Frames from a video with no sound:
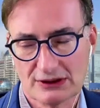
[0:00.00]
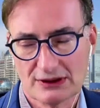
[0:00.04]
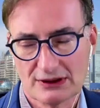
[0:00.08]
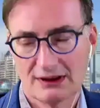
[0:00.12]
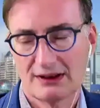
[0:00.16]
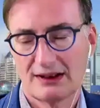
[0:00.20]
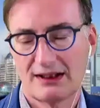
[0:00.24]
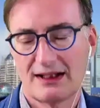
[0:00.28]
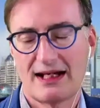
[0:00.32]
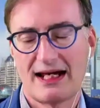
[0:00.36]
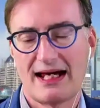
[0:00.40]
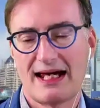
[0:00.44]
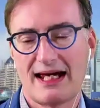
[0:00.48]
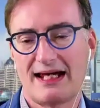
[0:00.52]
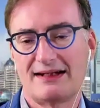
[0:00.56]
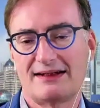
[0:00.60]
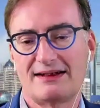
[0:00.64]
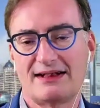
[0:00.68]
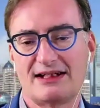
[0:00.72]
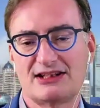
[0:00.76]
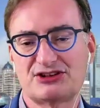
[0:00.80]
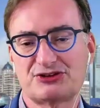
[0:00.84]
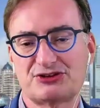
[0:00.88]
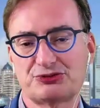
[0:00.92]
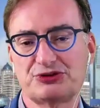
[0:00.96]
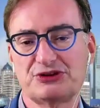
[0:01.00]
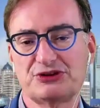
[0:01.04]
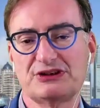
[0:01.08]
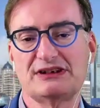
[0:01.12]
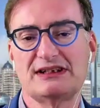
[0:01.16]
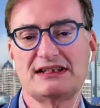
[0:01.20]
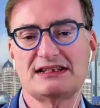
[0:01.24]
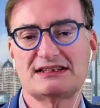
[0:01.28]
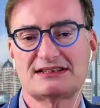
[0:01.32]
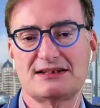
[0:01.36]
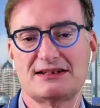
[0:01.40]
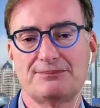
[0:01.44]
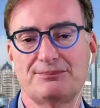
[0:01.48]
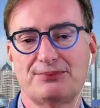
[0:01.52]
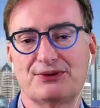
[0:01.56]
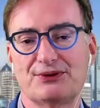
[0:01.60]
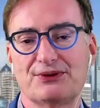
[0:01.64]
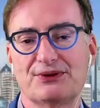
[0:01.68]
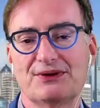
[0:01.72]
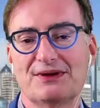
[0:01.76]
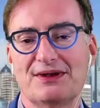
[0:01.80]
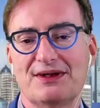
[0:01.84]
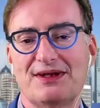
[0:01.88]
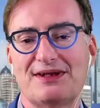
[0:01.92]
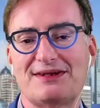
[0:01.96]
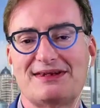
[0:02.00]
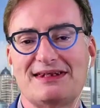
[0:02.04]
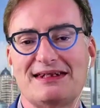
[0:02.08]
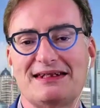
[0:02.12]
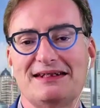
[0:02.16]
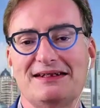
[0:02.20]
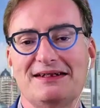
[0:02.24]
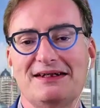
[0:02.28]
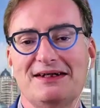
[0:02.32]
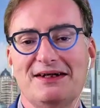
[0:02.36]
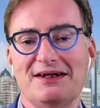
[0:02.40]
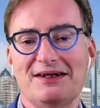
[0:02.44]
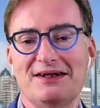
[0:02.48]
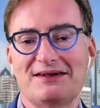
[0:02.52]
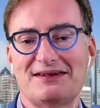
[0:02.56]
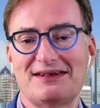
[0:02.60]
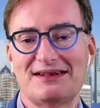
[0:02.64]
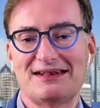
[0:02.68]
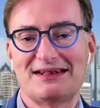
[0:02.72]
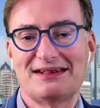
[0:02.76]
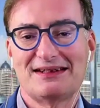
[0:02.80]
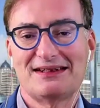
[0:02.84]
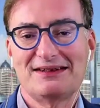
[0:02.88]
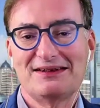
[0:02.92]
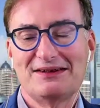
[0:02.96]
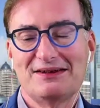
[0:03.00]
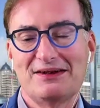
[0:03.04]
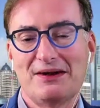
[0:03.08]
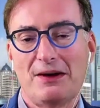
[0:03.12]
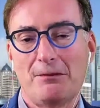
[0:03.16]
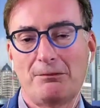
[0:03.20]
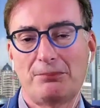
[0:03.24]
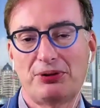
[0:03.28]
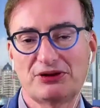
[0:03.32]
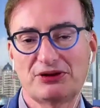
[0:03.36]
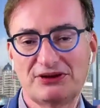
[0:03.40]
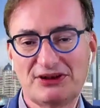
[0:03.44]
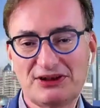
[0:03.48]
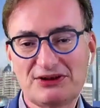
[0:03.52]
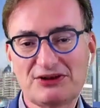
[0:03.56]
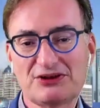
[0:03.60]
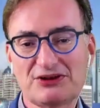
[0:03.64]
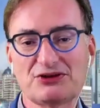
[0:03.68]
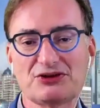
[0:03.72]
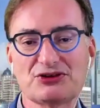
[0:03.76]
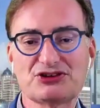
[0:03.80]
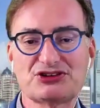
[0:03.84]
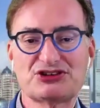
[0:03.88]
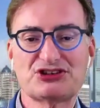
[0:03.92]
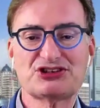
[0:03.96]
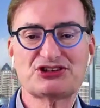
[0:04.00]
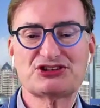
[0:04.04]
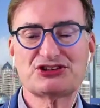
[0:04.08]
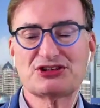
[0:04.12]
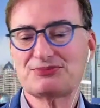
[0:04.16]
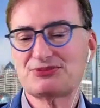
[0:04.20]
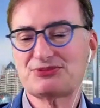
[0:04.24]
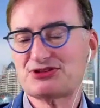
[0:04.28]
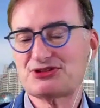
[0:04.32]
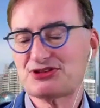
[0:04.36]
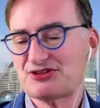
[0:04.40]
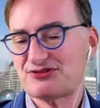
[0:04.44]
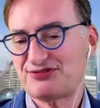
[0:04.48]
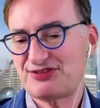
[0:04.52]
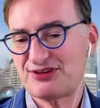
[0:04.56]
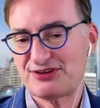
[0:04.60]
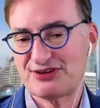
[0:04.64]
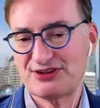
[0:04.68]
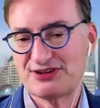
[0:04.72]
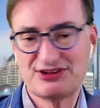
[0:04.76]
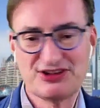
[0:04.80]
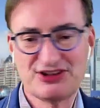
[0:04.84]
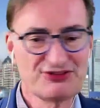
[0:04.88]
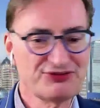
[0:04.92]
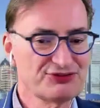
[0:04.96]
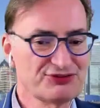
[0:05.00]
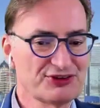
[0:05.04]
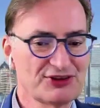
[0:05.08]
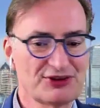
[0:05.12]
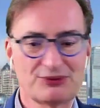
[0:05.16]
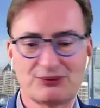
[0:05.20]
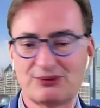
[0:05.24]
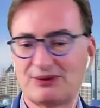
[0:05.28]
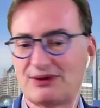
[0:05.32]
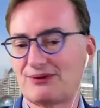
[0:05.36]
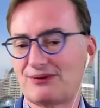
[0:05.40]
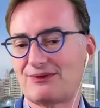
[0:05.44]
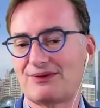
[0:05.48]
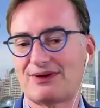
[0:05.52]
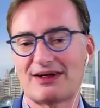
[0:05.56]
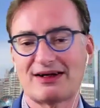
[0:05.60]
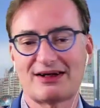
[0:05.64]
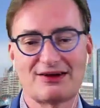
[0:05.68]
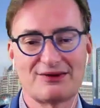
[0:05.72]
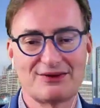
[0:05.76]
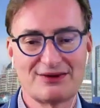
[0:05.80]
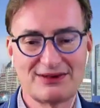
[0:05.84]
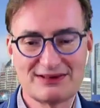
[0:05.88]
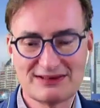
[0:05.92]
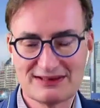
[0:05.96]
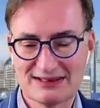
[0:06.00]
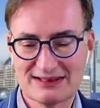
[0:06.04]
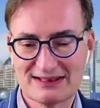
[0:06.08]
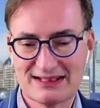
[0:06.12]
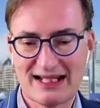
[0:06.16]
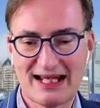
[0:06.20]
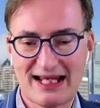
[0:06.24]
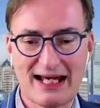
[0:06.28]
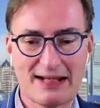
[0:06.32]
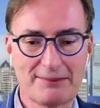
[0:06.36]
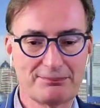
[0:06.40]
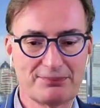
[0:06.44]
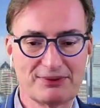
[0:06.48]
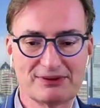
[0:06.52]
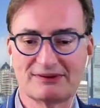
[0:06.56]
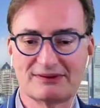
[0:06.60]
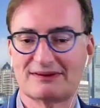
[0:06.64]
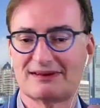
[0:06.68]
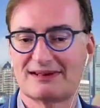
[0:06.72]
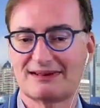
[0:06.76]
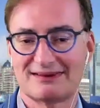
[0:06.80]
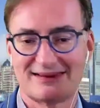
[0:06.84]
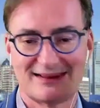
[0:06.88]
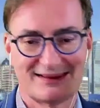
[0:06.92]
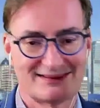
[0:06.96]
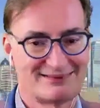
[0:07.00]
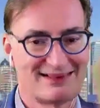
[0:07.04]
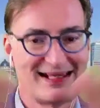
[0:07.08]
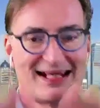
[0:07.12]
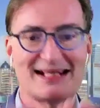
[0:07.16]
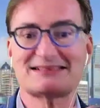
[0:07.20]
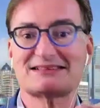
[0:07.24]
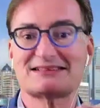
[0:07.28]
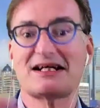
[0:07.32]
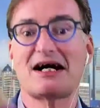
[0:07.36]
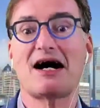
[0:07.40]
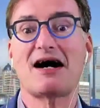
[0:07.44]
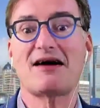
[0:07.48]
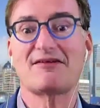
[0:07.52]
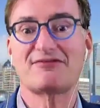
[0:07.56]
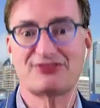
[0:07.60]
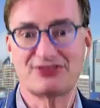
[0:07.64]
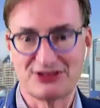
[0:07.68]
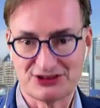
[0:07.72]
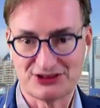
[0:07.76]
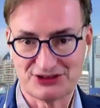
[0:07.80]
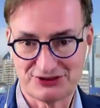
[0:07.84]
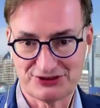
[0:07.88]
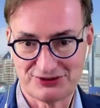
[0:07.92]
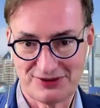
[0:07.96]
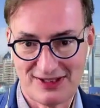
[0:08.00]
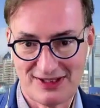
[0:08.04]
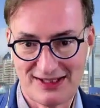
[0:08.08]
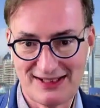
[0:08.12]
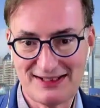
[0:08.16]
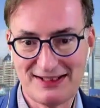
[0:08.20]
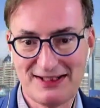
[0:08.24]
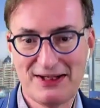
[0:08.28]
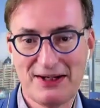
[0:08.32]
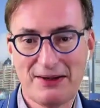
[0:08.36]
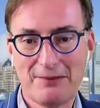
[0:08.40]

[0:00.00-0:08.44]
And it's really simple. The political systems are very different. We don't want to go into that, but that's obvious, right?